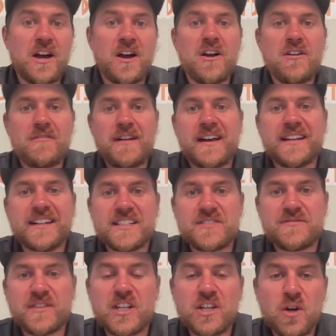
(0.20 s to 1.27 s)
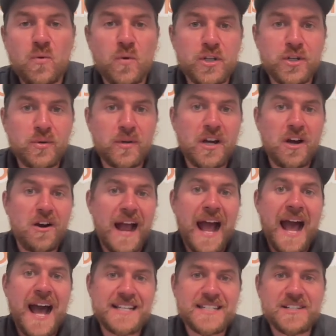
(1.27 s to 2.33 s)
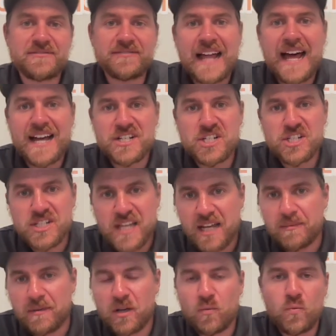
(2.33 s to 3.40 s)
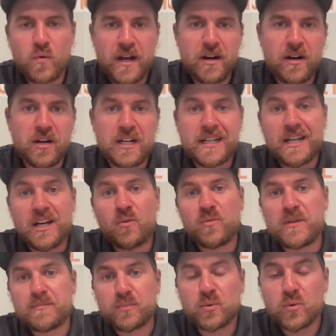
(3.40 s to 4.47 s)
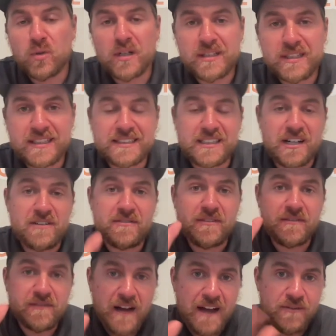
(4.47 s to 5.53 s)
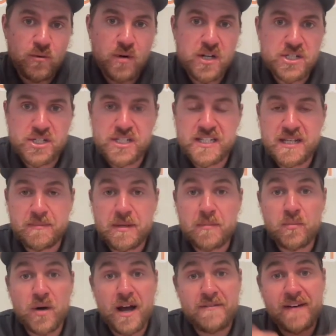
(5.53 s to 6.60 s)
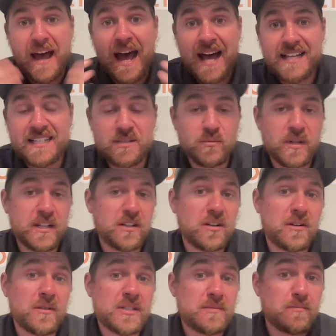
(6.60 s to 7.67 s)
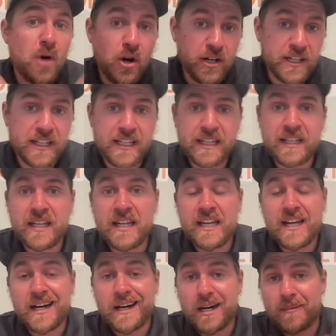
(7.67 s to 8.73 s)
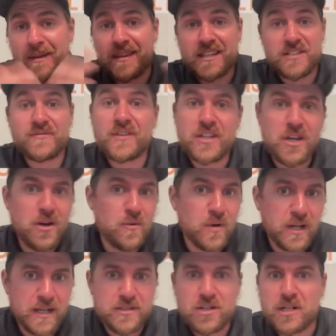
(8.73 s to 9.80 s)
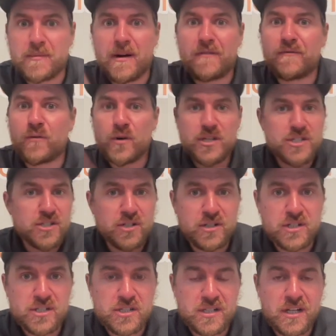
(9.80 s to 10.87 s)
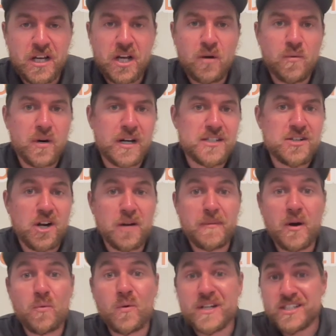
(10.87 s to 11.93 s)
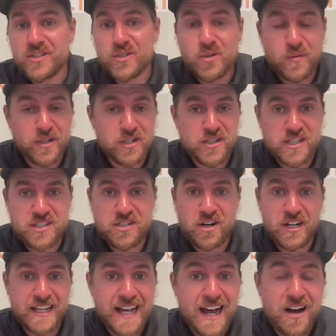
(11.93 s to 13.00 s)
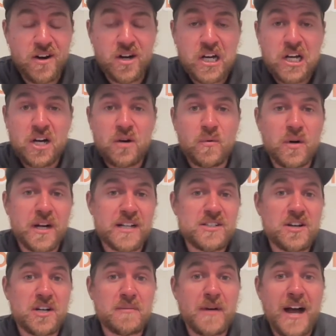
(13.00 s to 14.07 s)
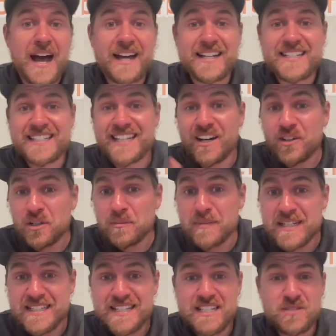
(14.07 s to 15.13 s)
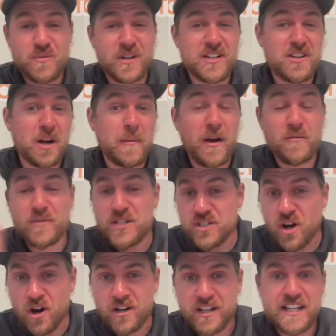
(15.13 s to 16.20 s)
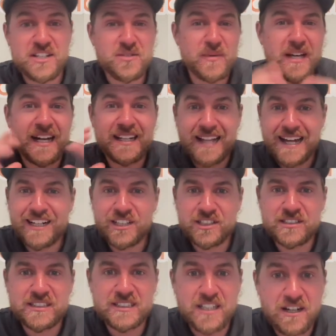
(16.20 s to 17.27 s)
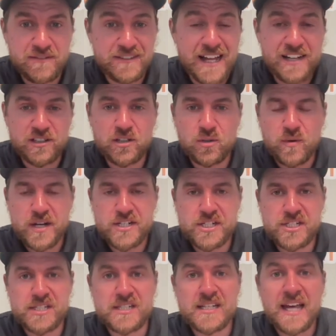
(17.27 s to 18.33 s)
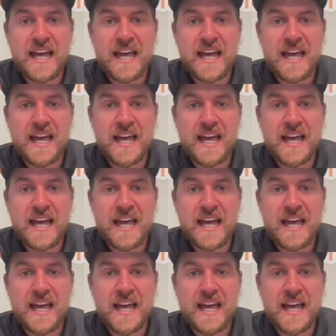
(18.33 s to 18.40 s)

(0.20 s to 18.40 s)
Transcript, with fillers: All right, in this video, we're doing our Ask Phlash segment where we pull a list of five questions that people have asked, whether it's marketing. Um, in this video, we're gonna talk about voice search. We're gonna talk about what to do when you're just starting out. We're gonna talk about how to scale your business. We're gonna talk about retargeting. So we got a lot of good stuff, a lot of good questions.